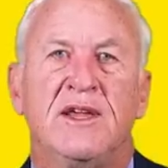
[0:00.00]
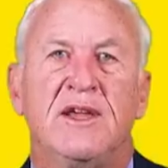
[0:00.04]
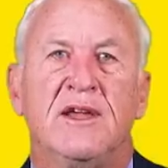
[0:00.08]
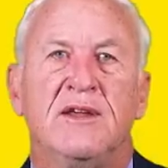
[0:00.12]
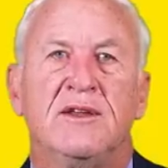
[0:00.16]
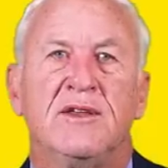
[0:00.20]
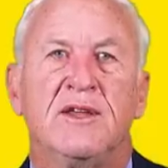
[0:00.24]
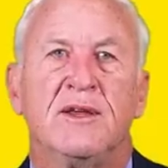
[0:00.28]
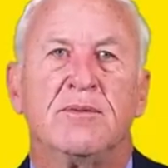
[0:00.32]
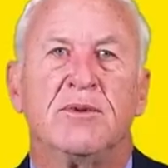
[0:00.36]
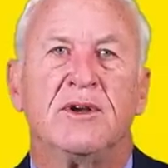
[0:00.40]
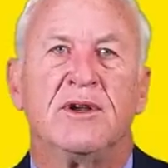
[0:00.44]
a
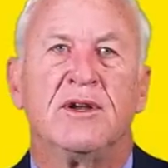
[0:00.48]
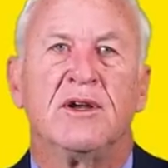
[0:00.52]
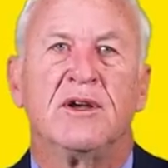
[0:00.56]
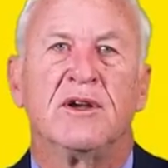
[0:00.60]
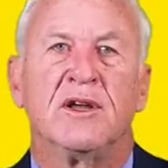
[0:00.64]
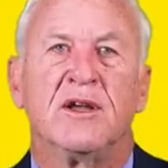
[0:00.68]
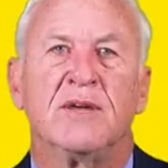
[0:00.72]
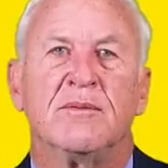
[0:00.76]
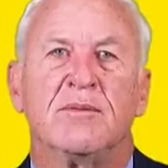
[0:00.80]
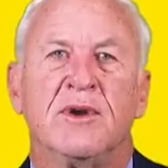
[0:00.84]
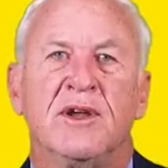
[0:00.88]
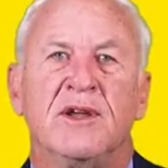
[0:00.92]
deeper look
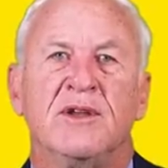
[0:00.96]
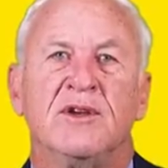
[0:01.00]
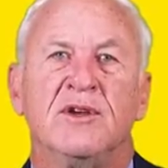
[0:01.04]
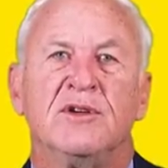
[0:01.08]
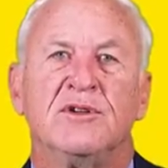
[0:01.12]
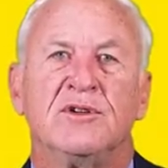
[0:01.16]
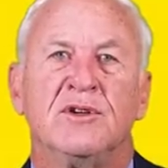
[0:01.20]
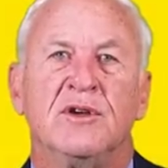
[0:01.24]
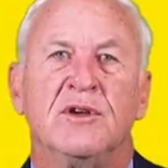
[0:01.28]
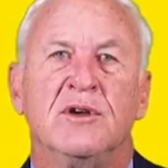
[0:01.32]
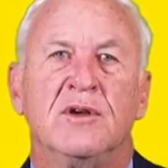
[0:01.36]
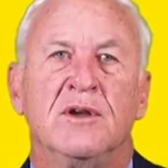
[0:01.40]
at Preview
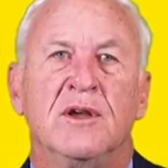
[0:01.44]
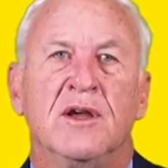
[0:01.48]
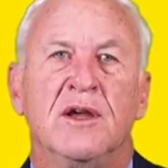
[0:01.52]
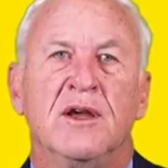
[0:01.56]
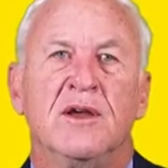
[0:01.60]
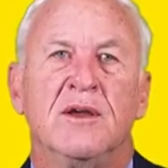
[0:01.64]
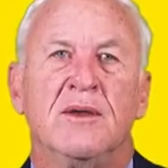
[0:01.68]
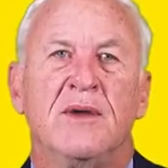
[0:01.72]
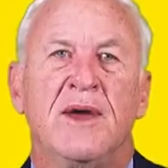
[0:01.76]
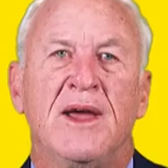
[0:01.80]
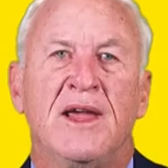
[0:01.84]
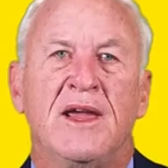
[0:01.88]

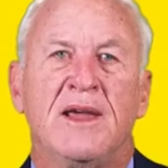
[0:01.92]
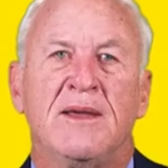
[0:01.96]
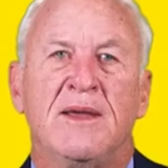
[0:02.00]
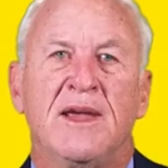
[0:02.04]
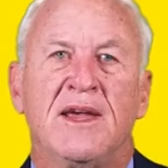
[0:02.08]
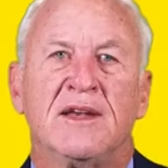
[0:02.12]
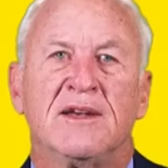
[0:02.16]
2MABAL